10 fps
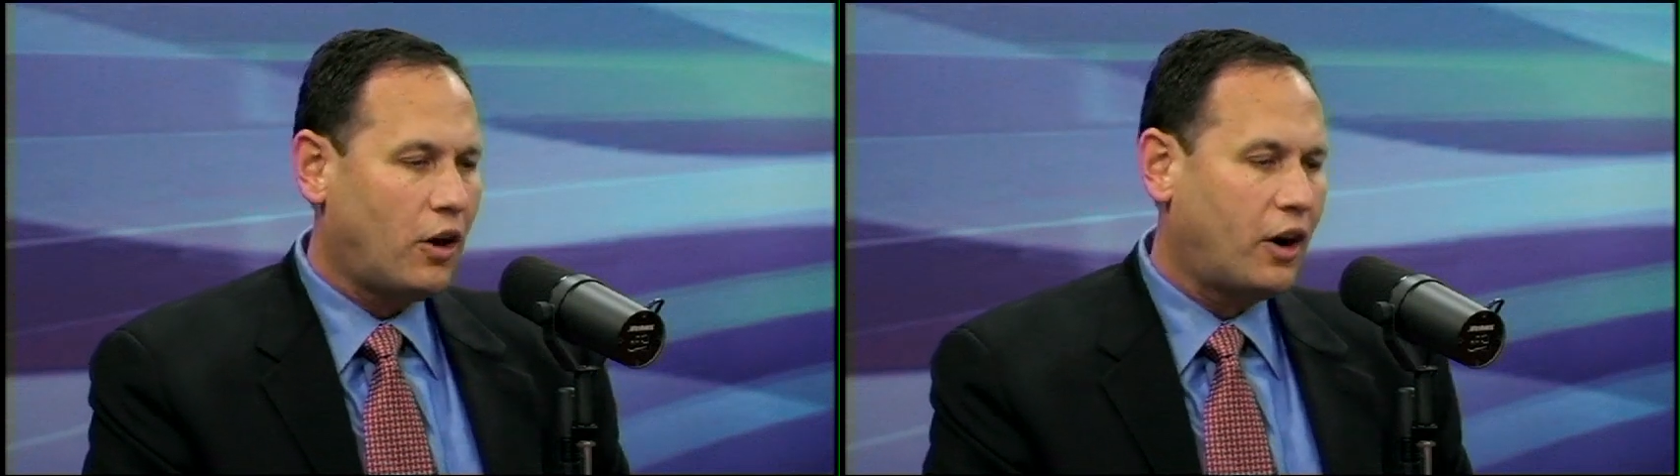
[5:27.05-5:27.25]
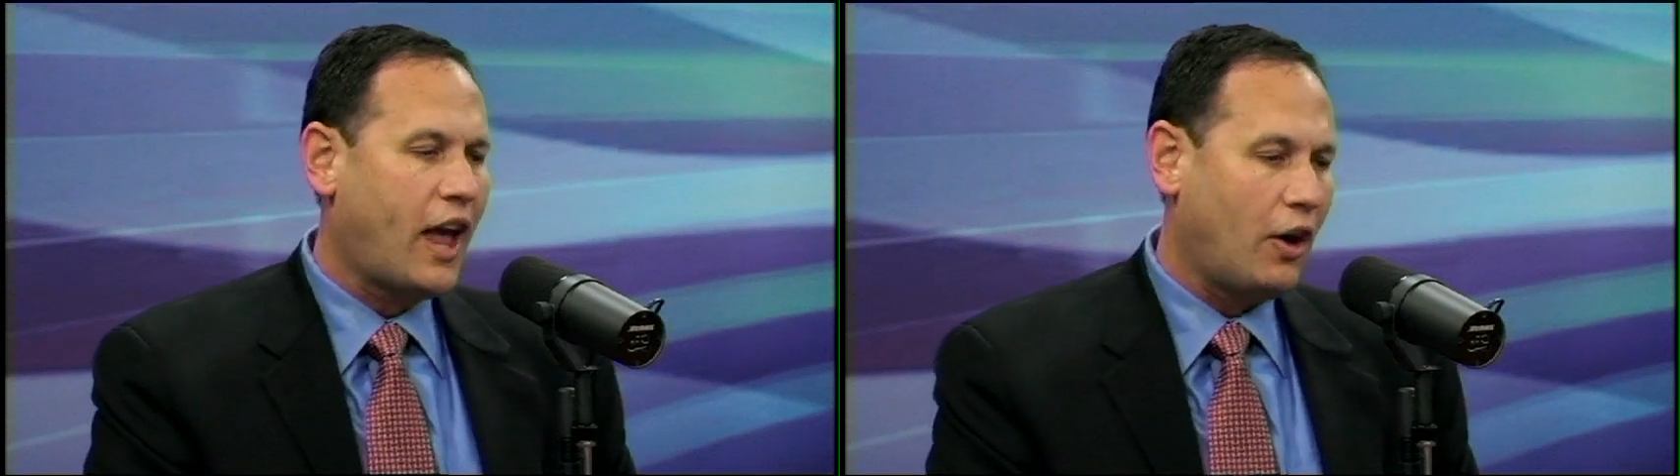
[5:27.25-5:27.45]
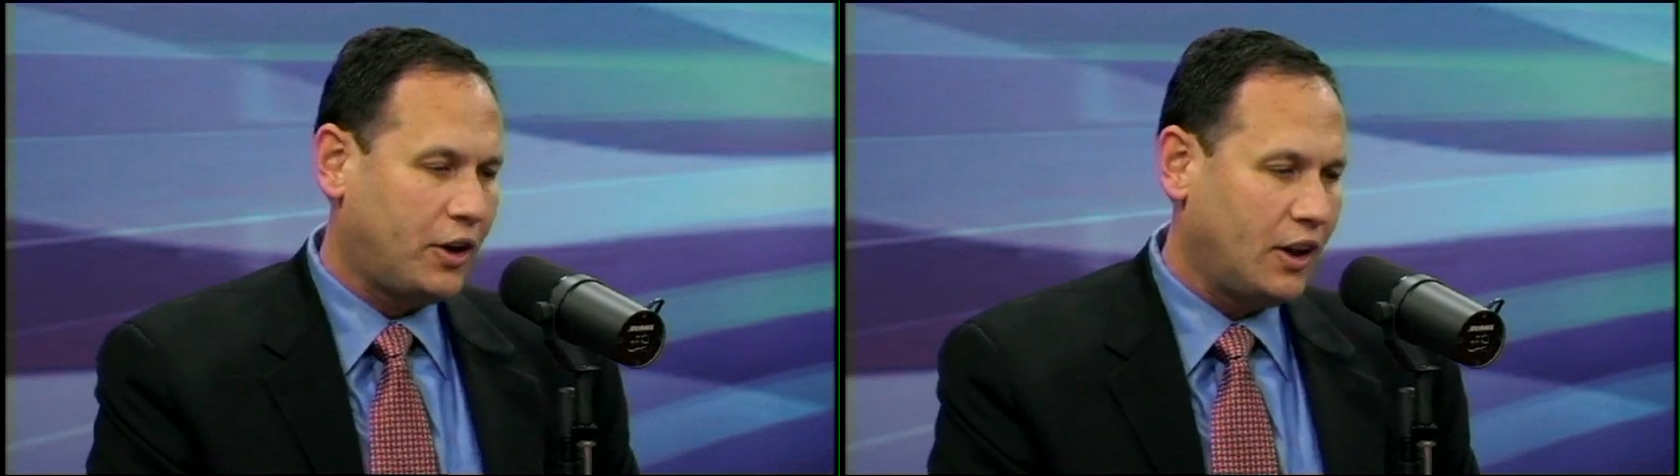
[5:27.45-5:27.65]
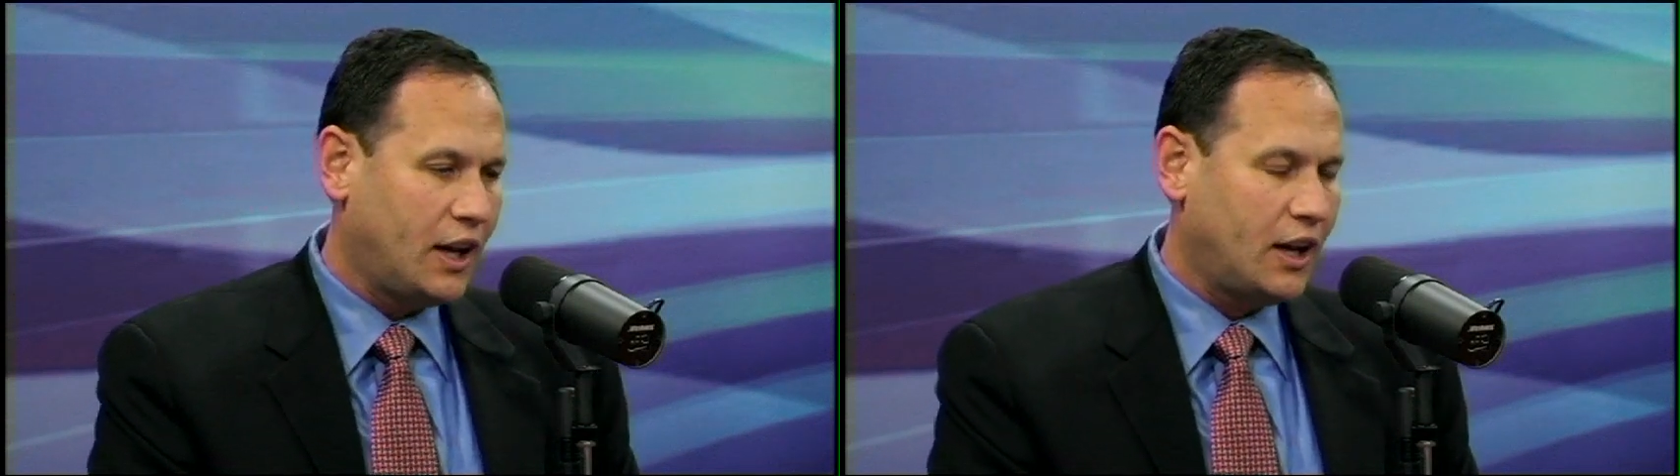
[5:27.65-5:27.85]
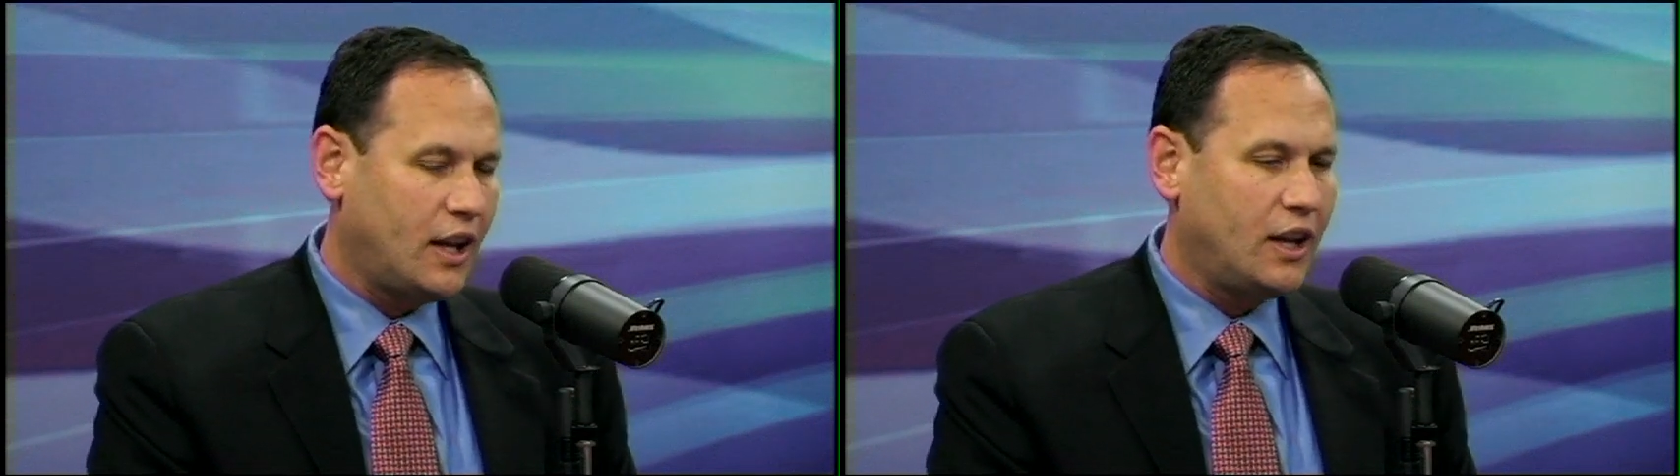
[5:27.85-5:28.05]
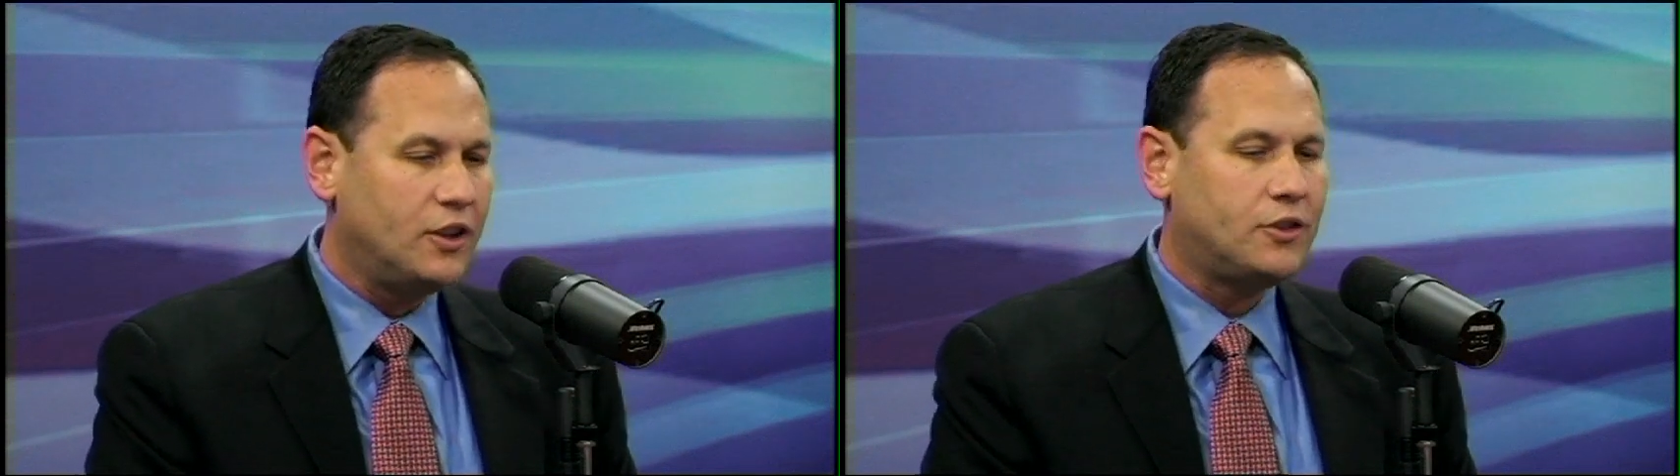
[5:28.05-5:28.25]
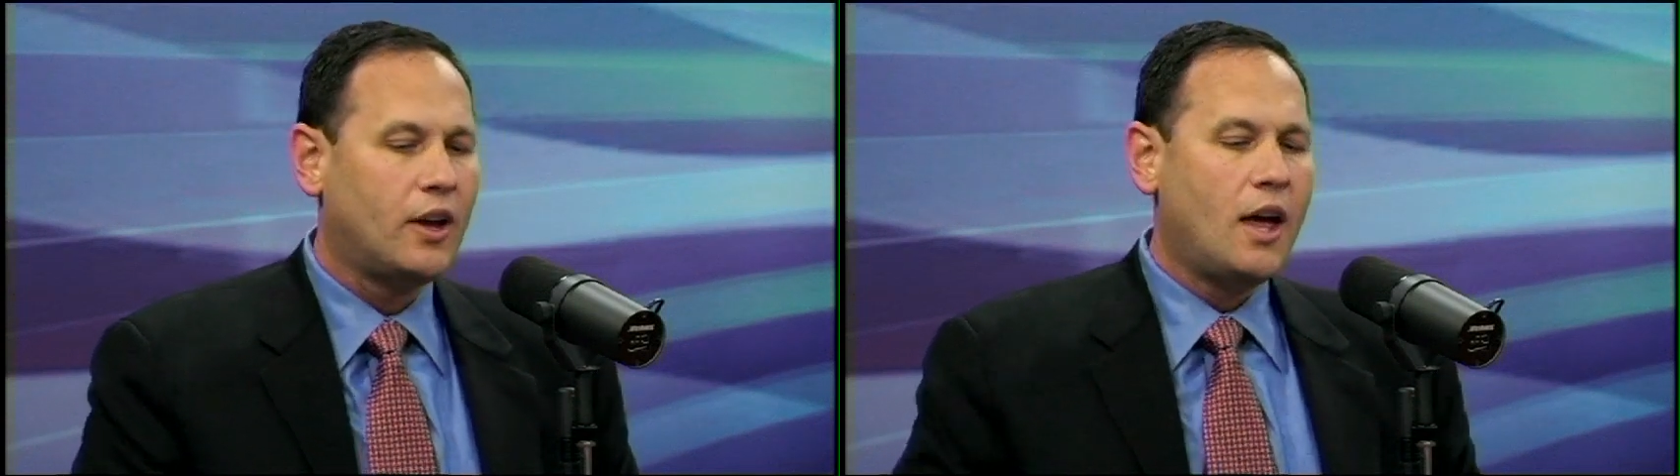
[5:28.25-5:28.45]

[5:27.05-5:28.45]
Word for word: are calculated is